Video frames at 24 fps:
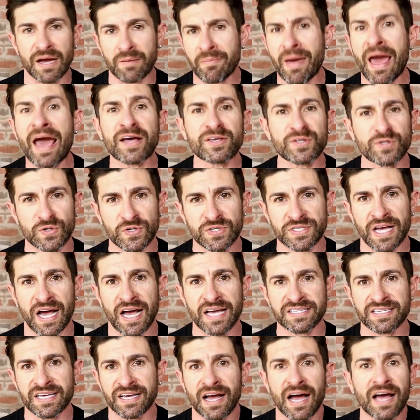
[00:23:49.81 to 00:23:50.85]
I'm
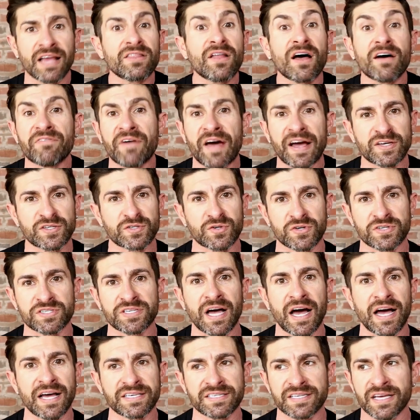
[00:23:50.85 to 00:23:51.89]
exercising. I love
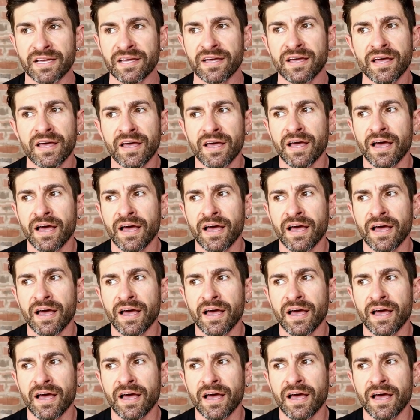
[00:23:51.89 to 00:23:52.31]
exercising.